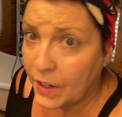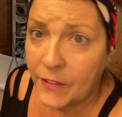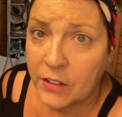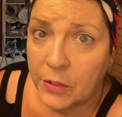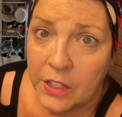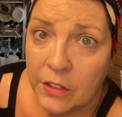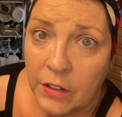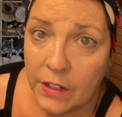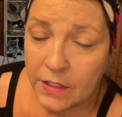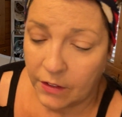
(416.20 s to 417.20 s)
have to redo
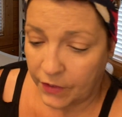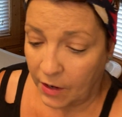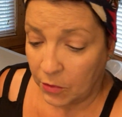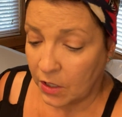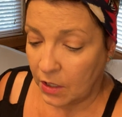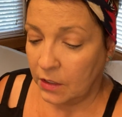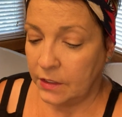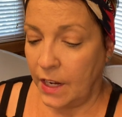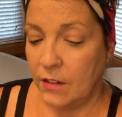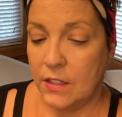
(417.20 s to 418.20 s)
this if I work all
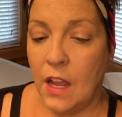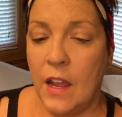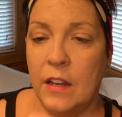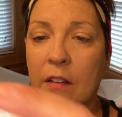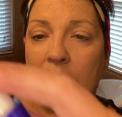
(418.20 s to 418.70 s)
day outside.